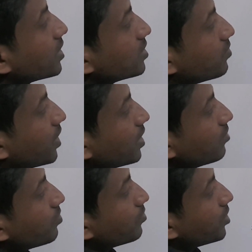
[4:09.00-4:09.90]
is
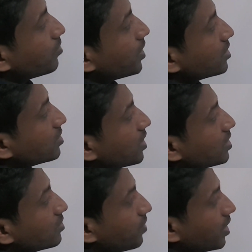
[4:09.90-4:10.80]
5, 15 minus 10
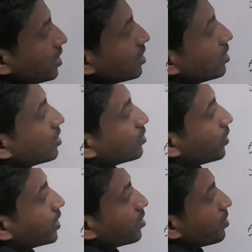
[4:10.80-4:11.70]
is 5,
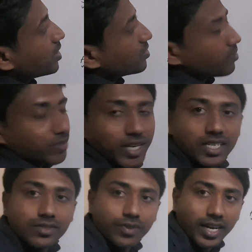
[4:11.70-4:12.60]
20 minus 15
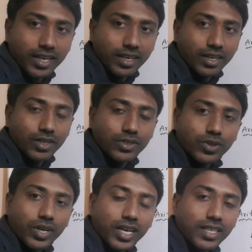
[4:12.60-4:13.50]
is 5.
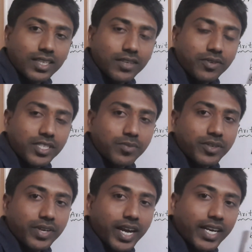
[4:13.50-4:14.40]
So here the difference
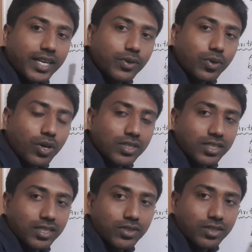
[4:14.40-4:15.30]
between any two
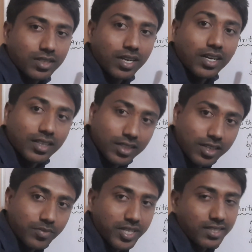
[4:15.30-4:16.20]
consecutive
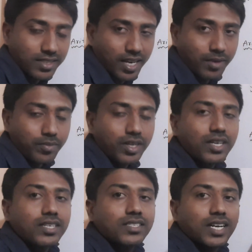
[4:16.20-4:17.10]
terms is same.
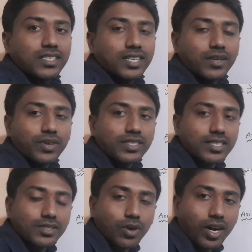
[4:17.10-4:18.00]
Such sequence
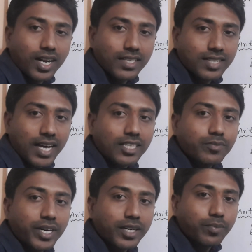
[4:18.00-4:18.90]
is called as
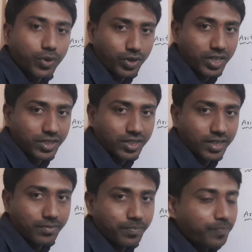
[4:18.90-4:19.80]
arithmetic progression.